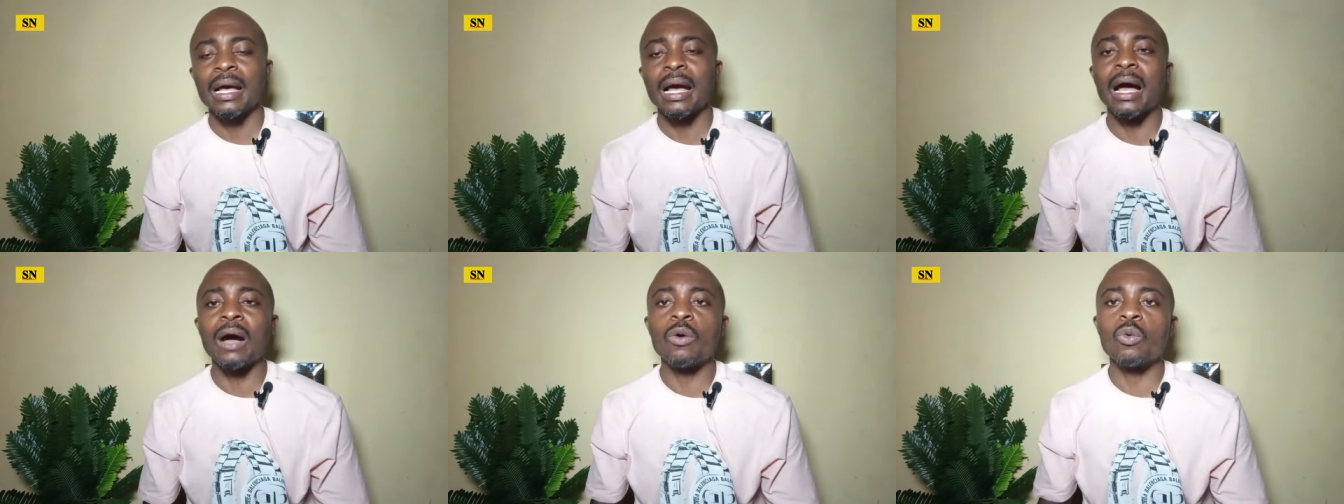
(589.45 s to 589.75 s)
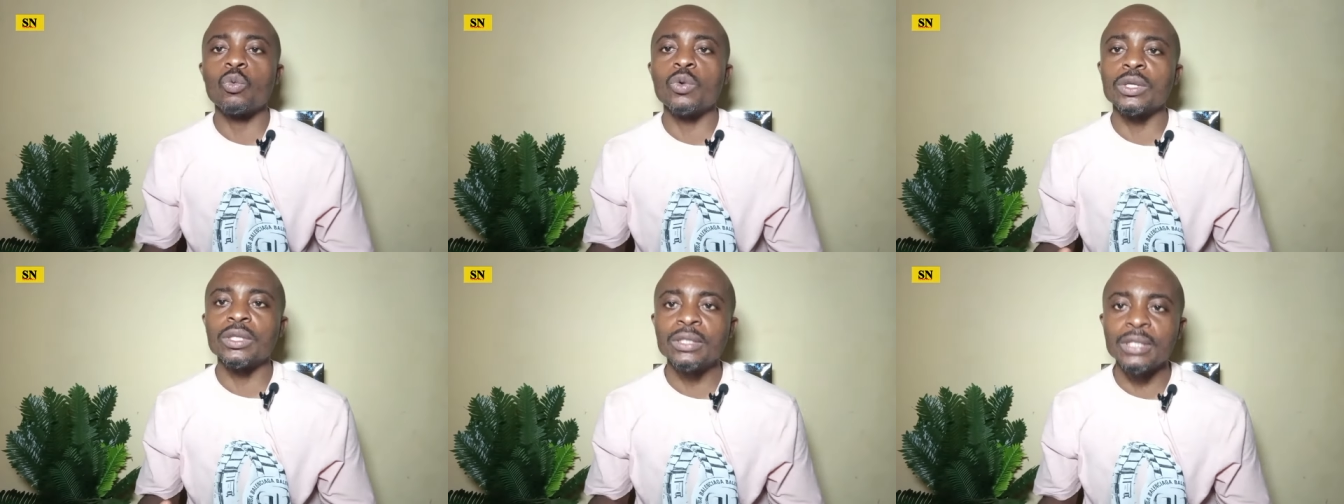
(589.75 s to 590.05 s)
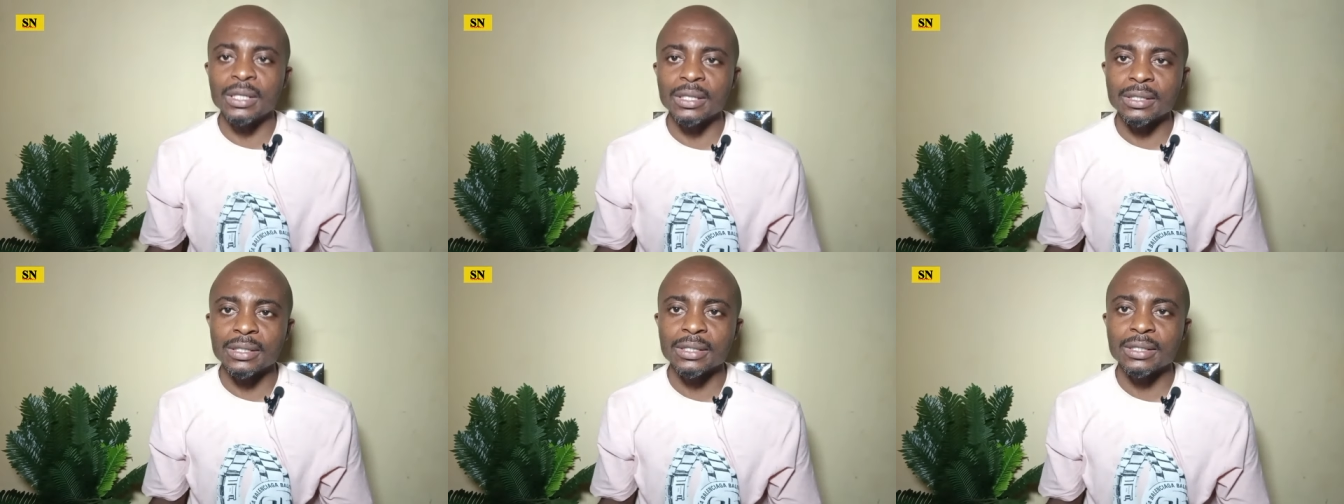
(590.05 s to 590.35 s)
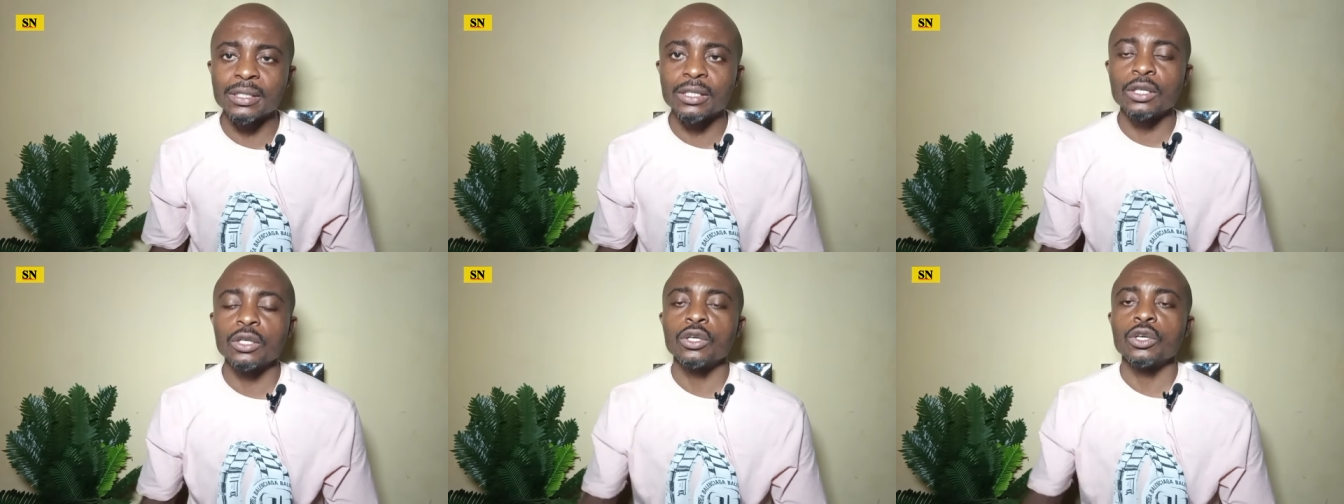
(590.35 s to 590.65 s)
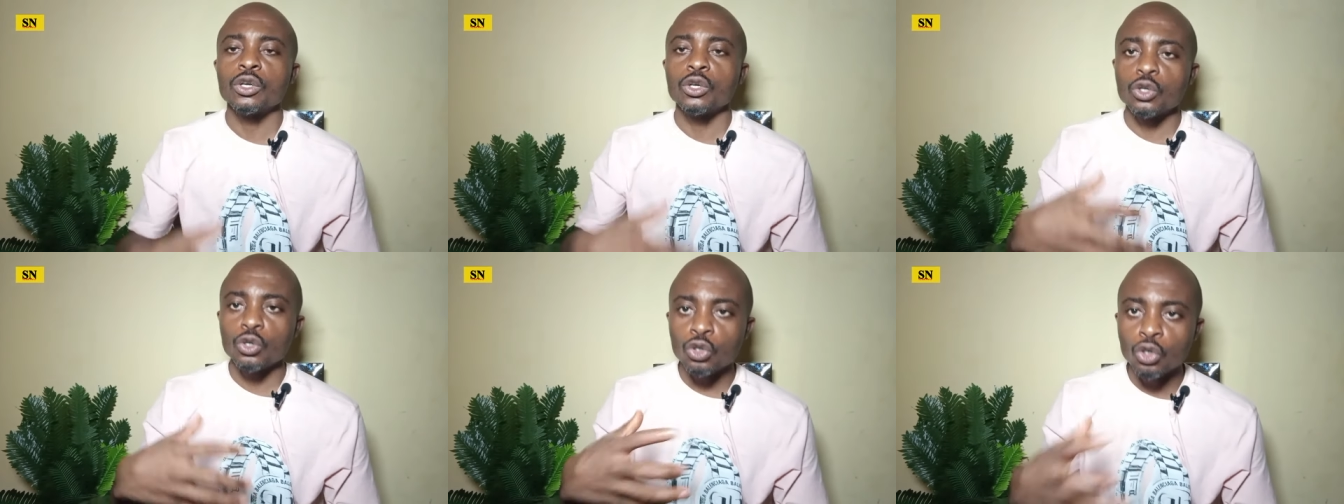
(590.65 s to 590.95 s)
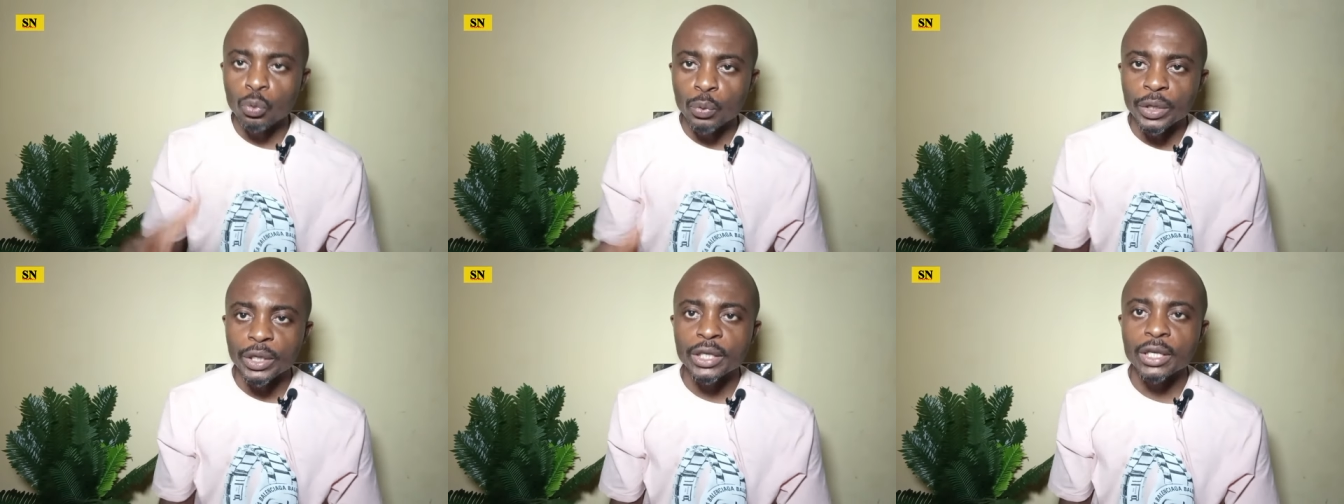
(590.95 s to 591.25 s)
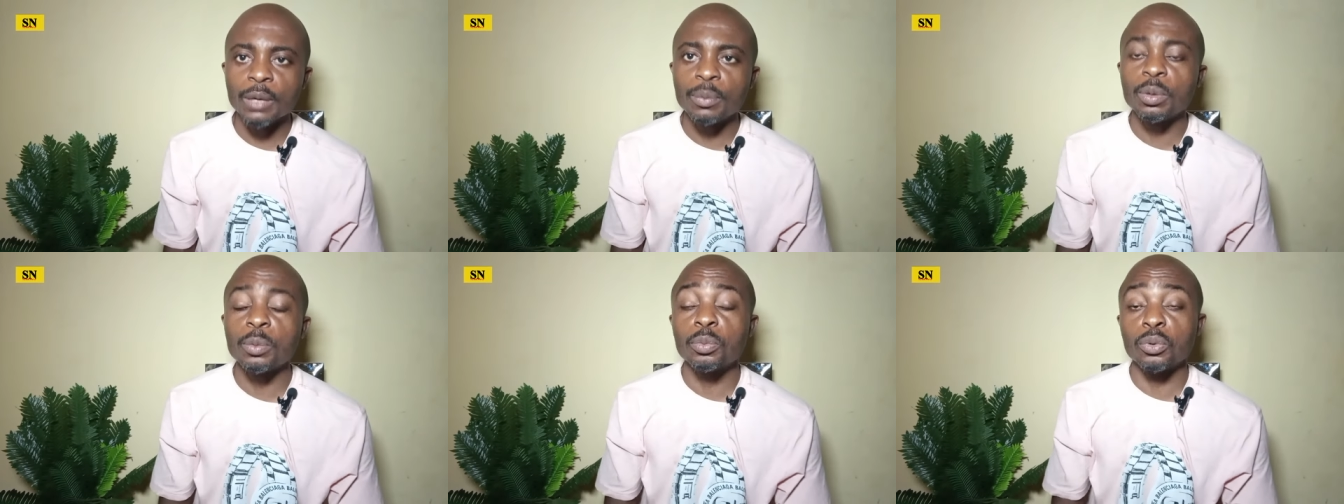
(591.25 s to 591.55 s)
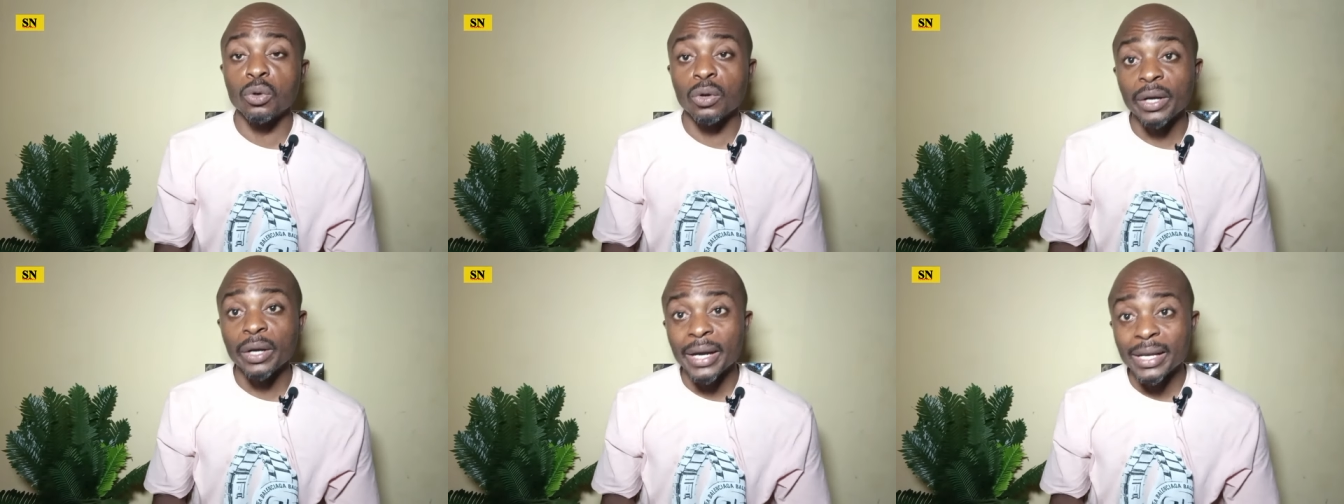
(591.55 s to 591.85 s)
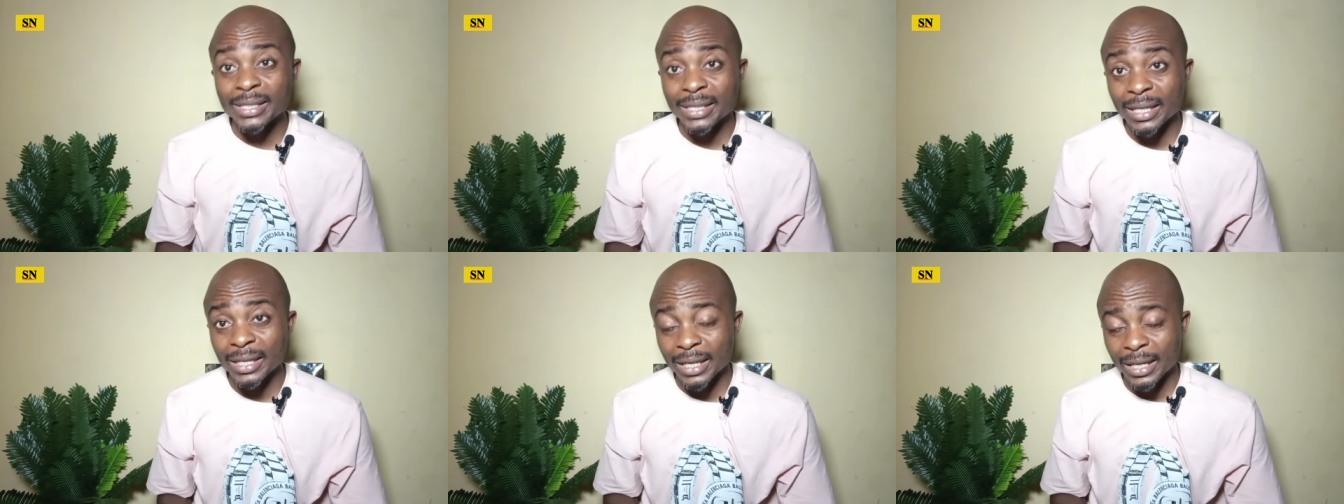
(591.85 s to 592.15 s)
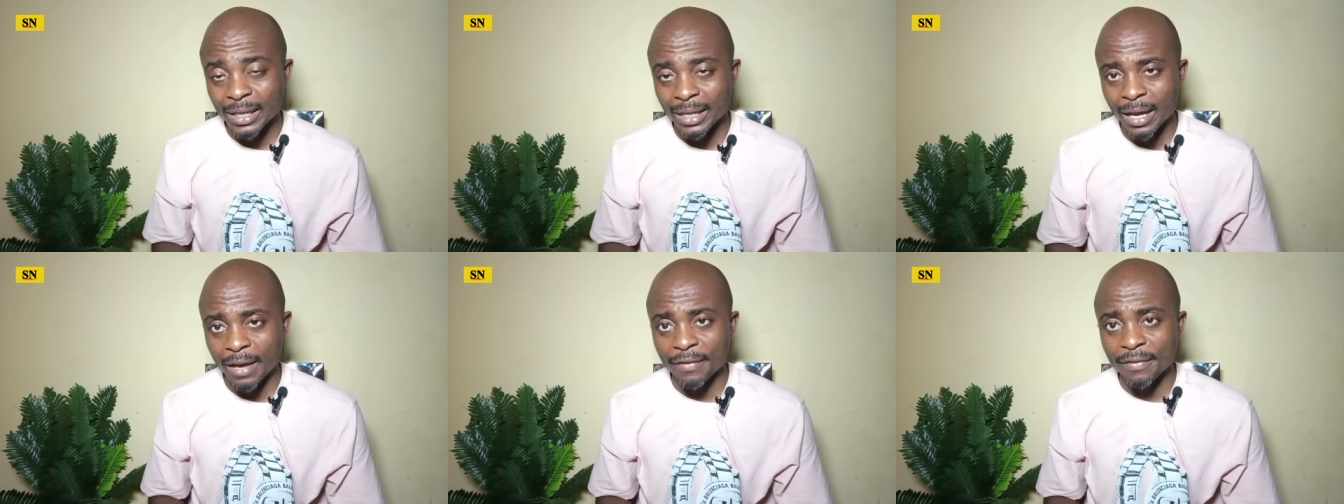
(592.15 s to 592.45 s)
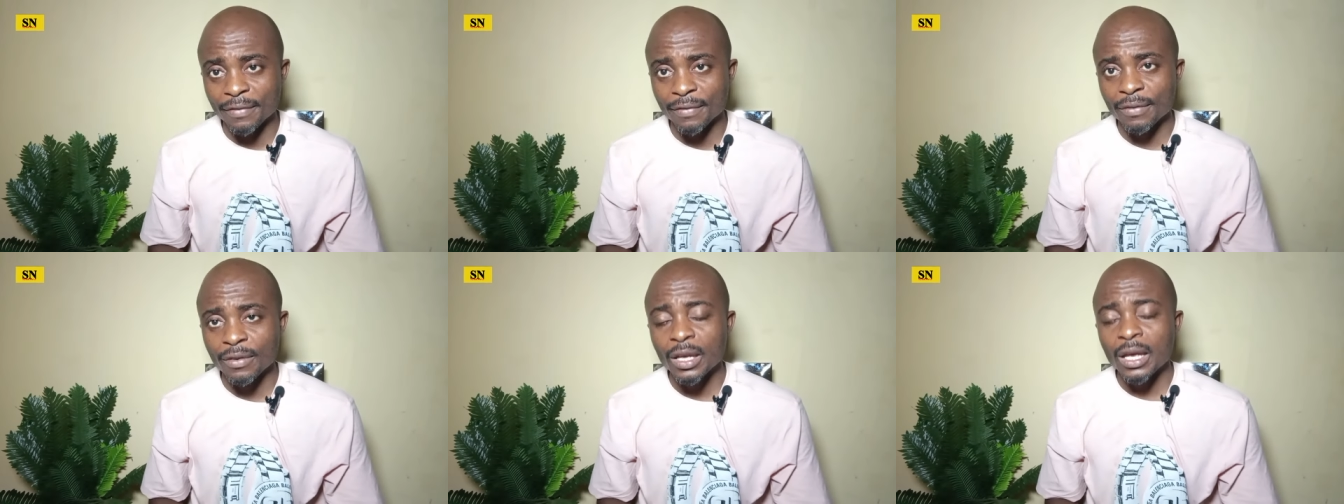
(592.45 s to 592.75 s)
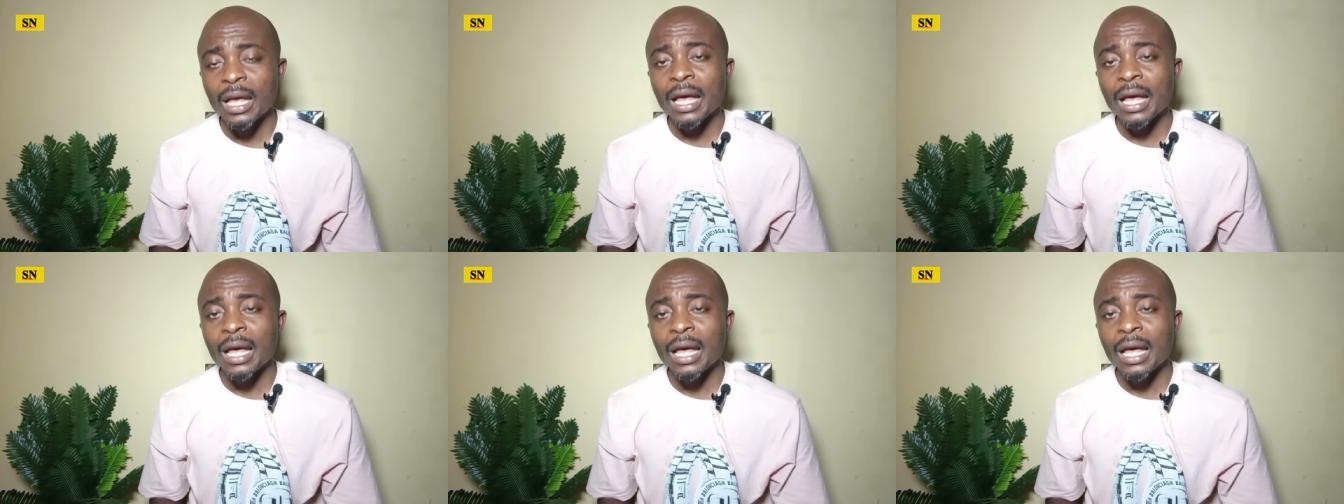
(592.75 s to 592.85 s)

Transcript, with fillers: And with this, you will keep progressing in life.